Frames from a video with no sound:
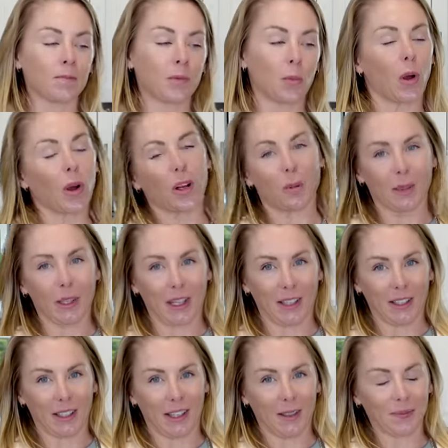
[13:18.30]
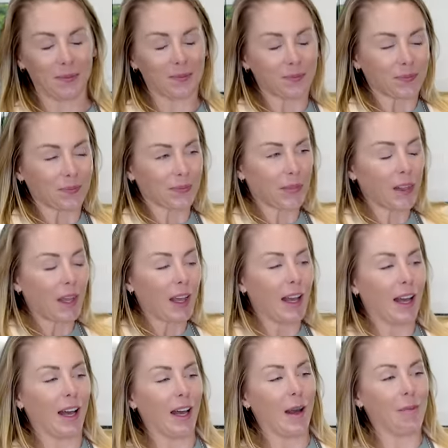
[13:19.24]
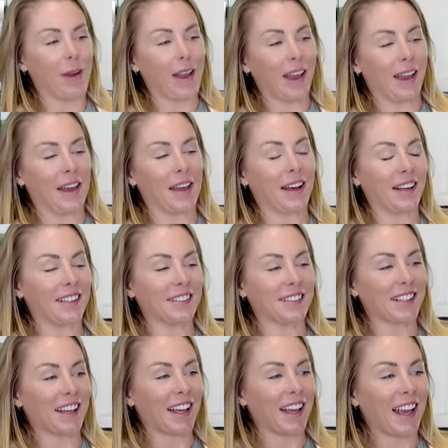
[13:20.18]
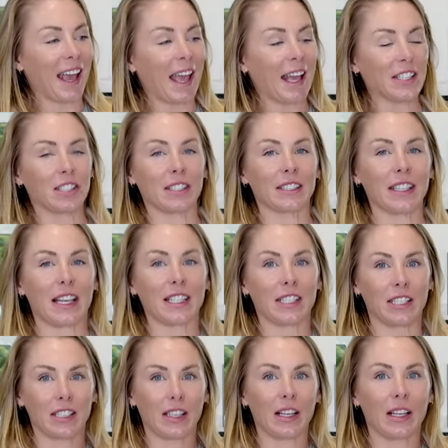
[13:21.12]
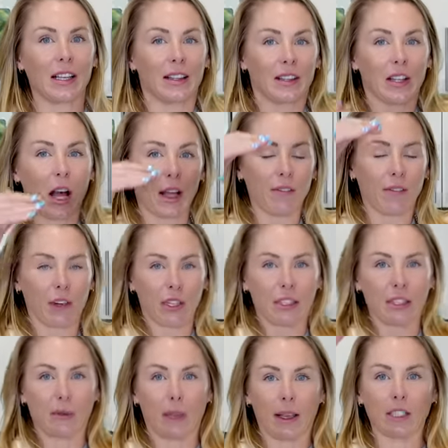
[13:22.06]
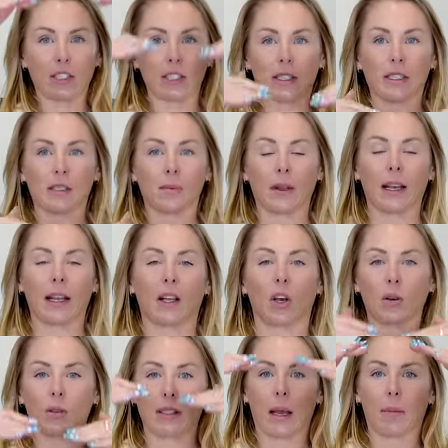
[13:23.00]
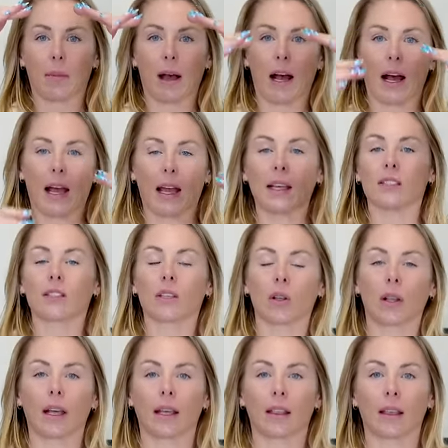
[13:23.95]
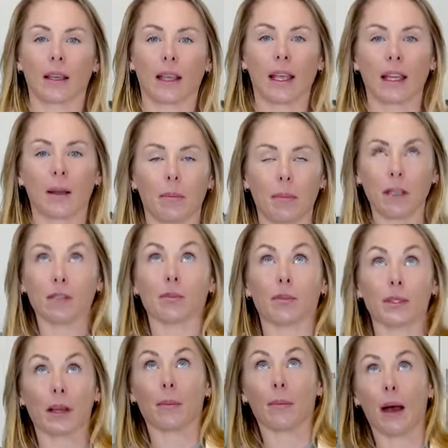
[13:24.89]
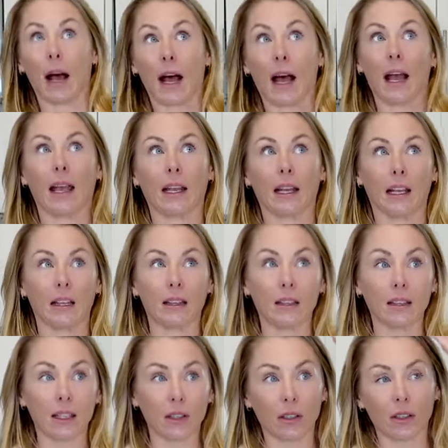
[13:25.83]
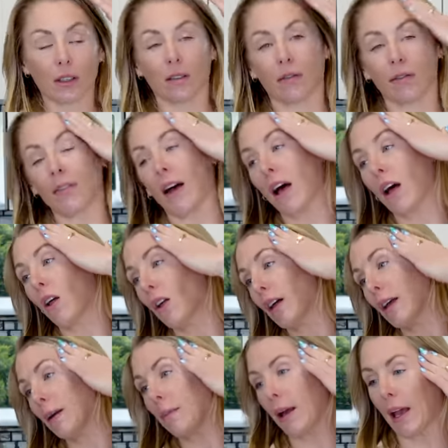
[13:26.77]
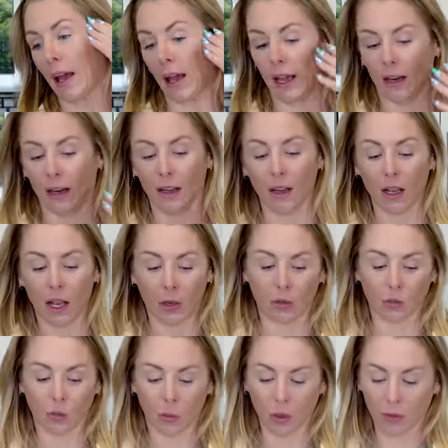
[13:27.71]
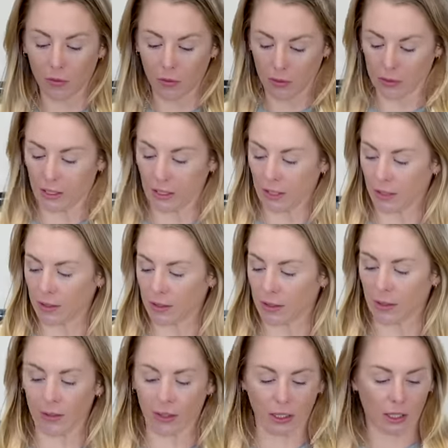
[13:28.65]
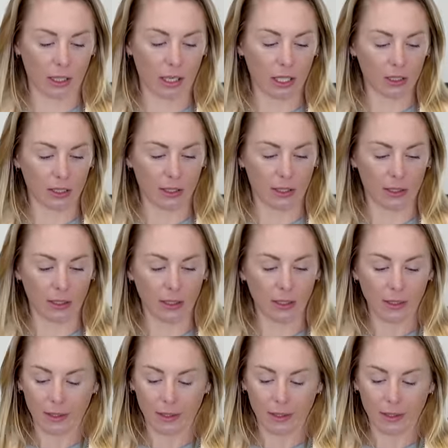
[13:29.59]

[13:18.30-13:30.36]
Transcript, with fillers: Welcome to L A. Um, and it just, it's not very spacious, but it goes up high. So like the can of beans was up high and it literally fell, hit my head. I was worried for a second I was gonna have a concussion.